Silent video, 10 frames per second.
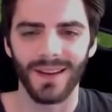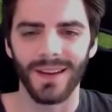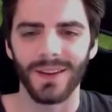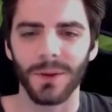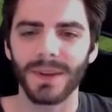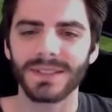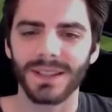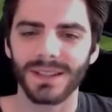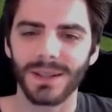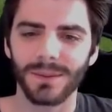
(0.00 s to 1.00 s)
You
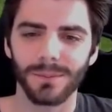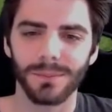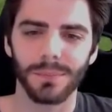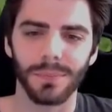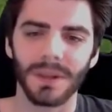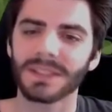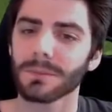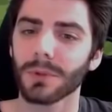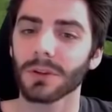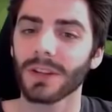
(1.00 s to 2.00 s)
basically place the
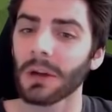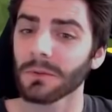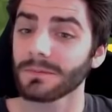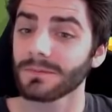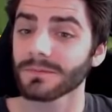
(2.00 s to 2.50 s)
block down,